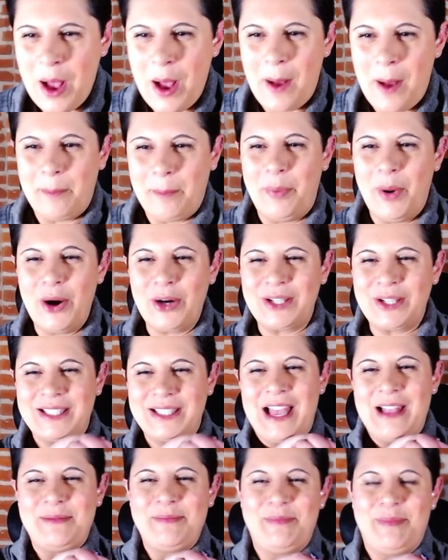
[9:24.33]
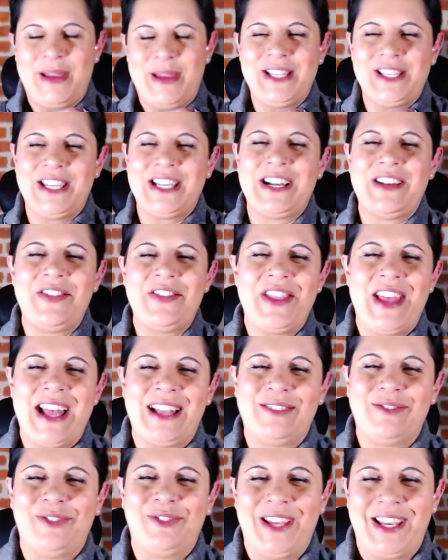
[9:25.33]
Books and binging on
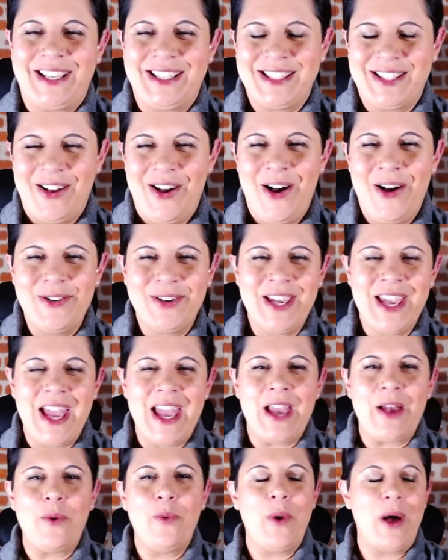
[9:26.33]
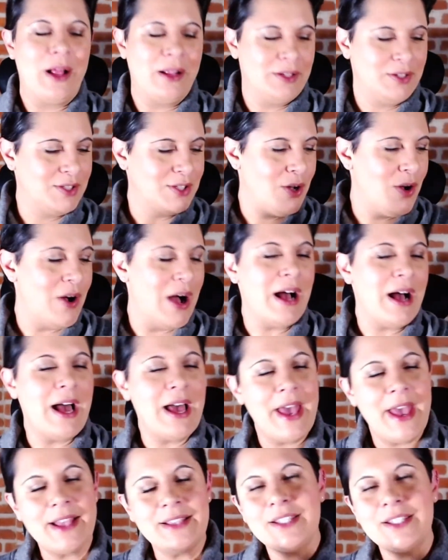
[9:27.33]
Netflix. Okay, well, so
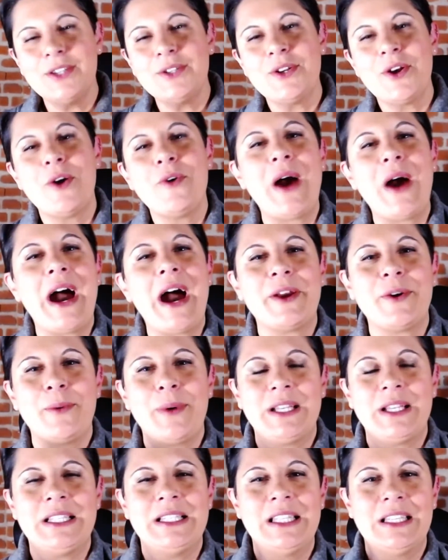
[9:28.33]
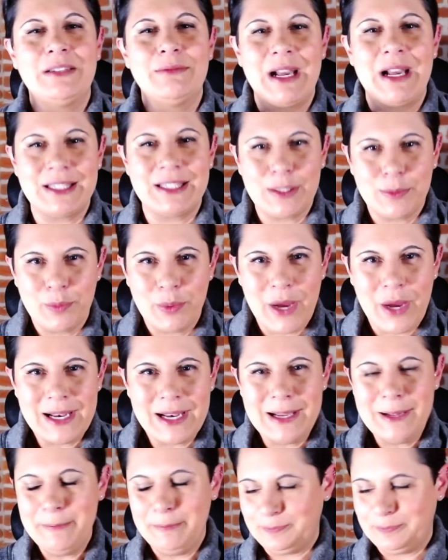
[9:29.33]
as you know, I already did my spread.
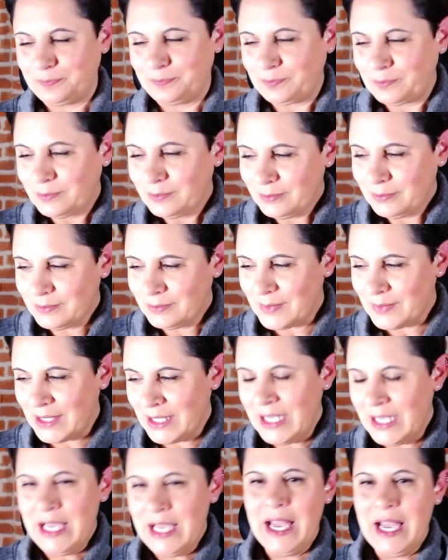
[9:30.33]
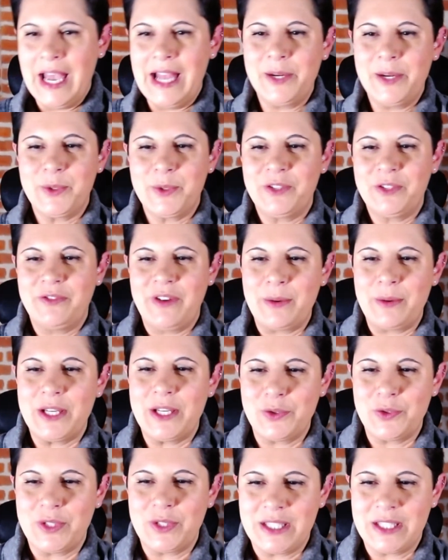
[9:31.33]
And it was a very
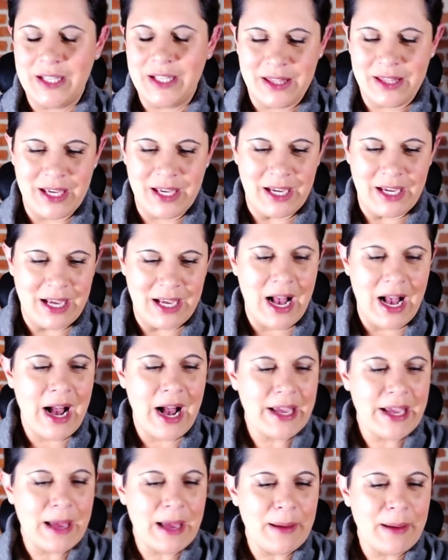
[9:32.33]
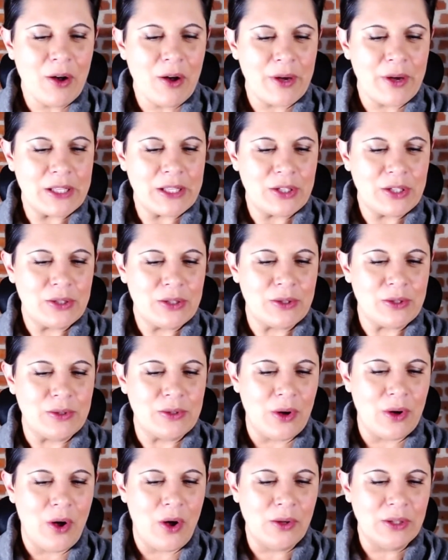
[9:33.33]
interesting thing. I am going
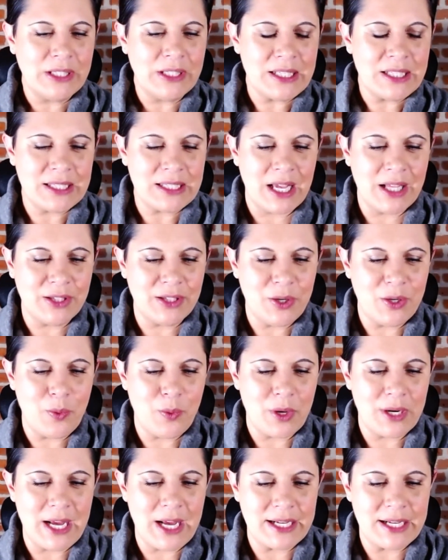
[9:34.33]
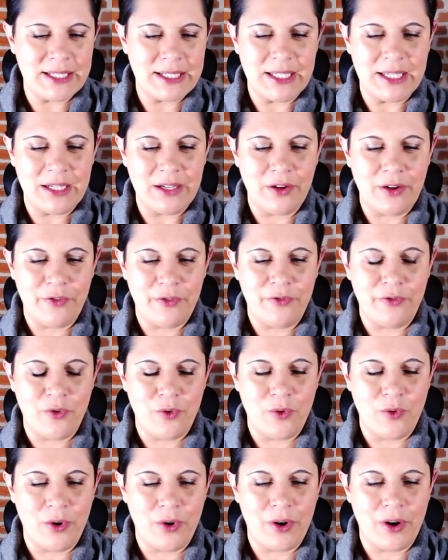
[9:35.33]
to only tell you what I did
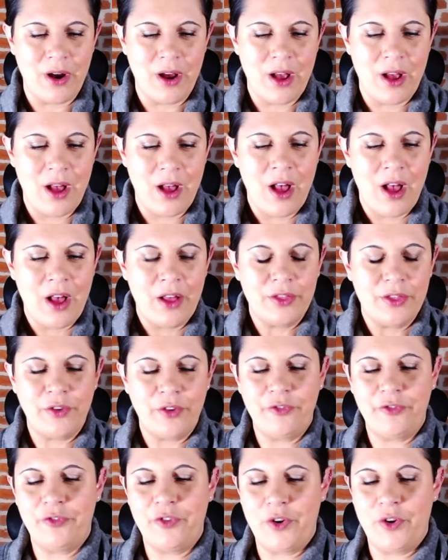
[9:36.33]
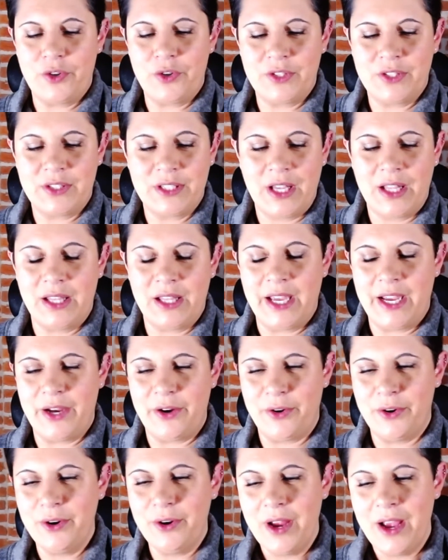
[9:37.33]
for the first
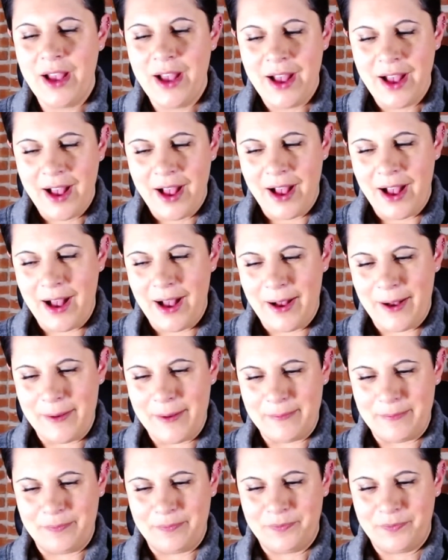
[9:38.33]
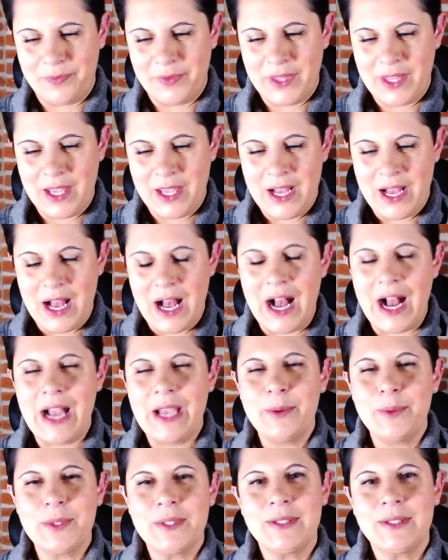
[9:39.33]
layer. I
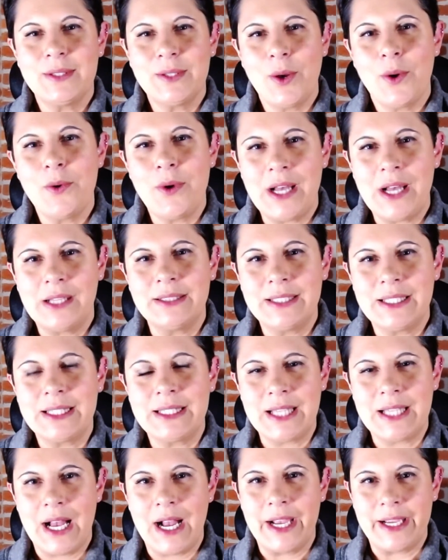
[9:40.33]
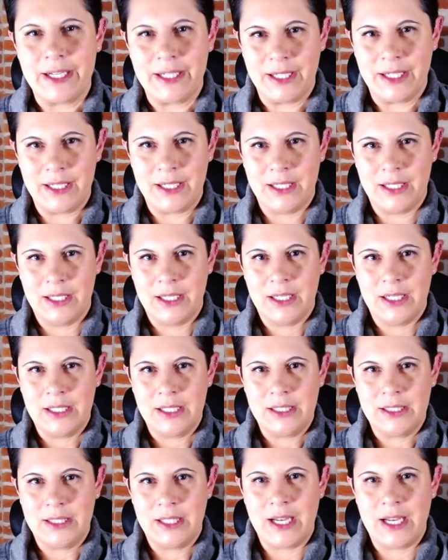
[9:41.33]
was so undecided
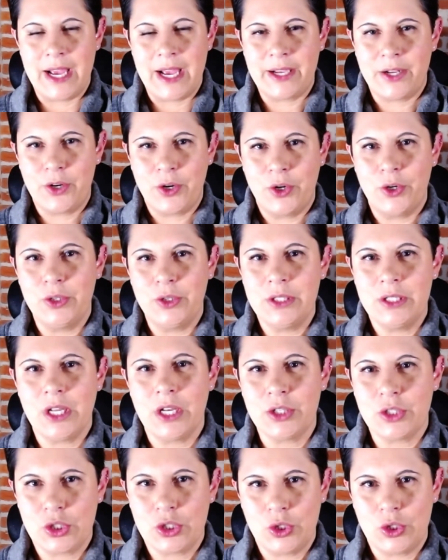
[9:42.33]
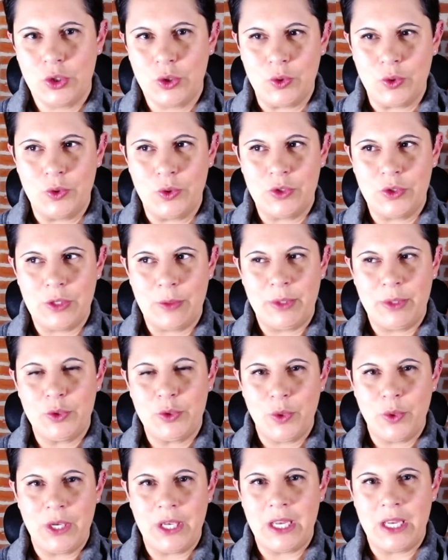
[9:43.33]
that I could not choose
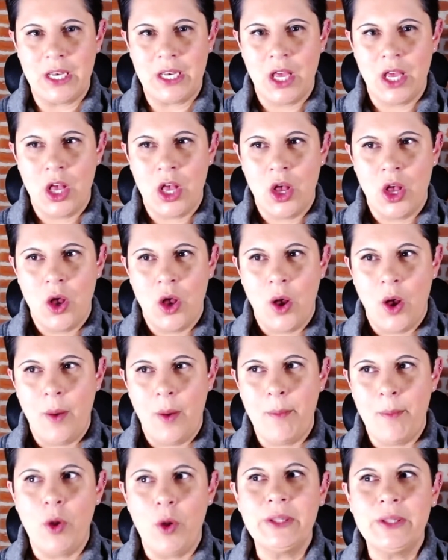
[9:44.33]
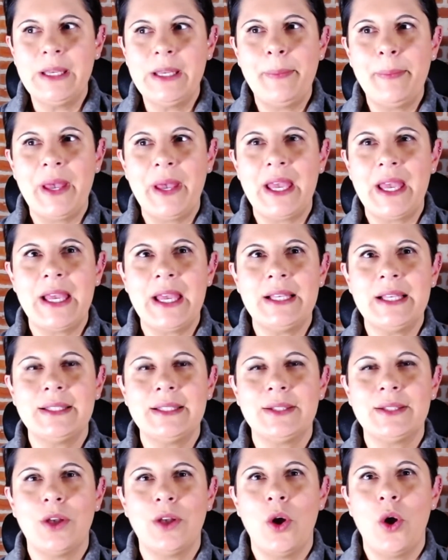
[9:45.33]
between molding
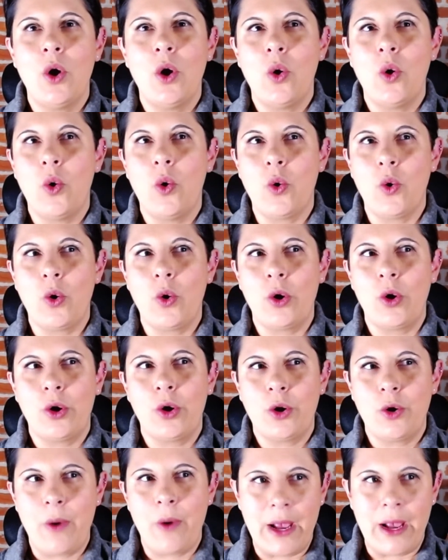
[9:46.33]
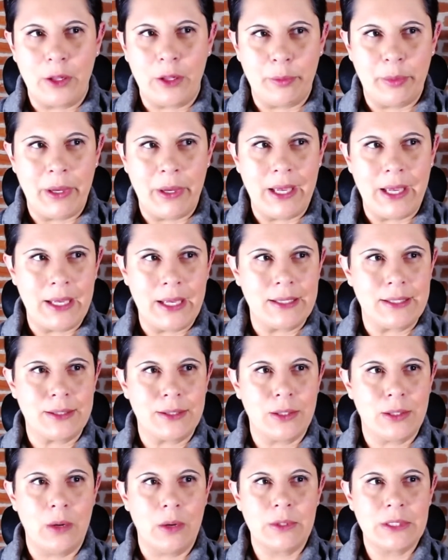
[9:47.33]
paste or crackle paste.
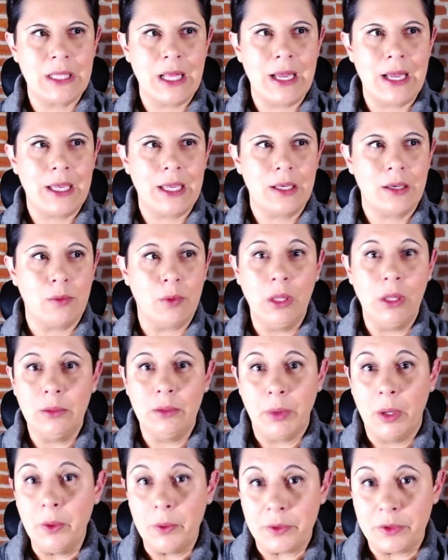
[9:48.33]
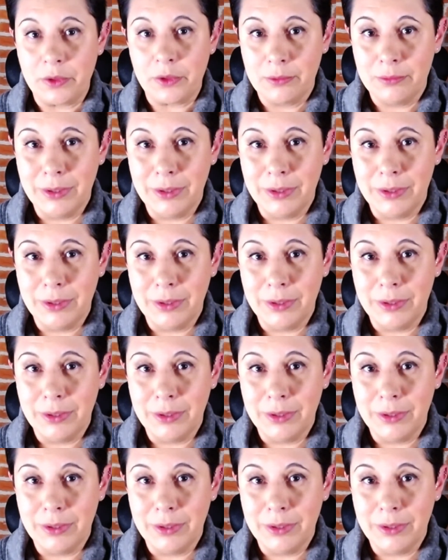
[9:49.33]
So I was like, well, both.